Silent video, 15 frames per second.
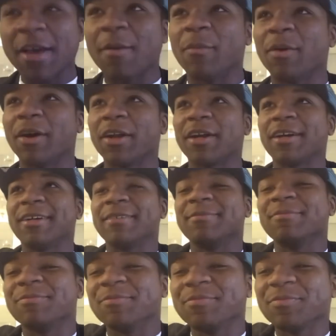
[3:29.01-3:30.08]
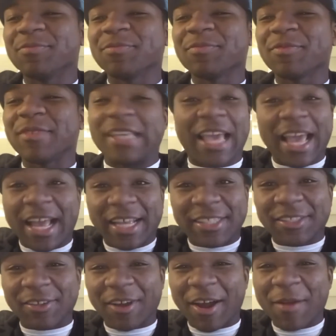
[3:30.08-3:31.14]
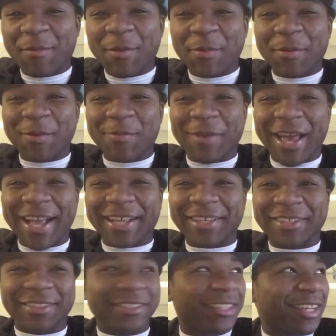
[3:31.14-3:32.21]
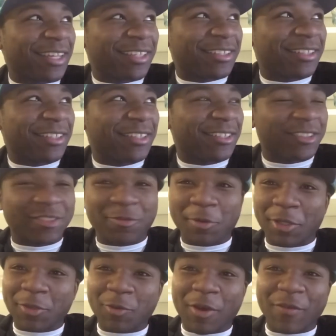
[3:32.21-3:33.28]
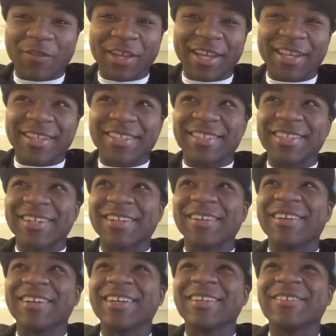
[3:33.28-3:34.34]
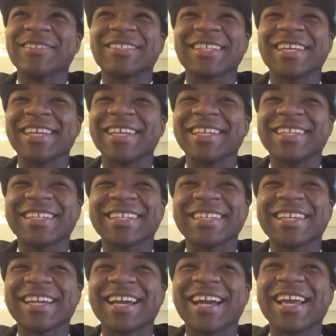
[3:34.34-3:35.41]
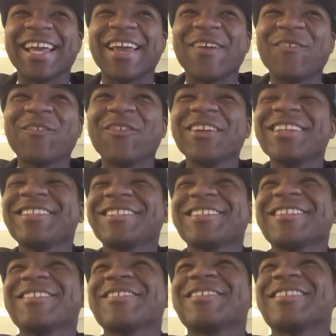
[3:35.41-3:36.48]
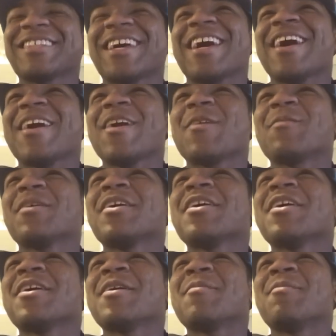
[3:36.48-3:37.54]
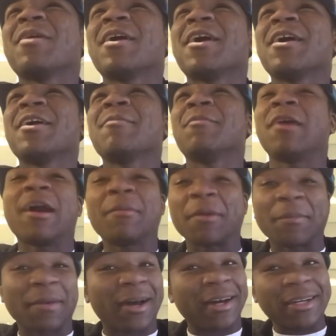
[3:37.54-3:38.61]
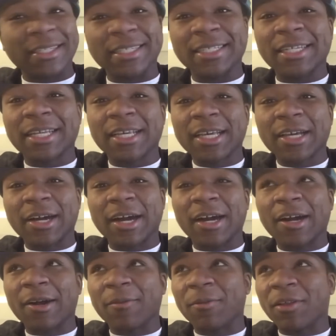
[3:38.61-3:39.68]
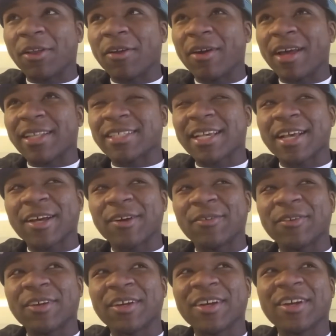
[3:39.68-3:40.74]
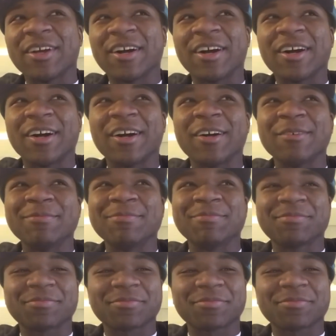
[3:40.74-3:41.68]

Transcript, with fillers: But um, yeah, so I remember back in like, you know, the 2012 days, you know, it was like every single time my mom or my aunt uh, would go out of town, um,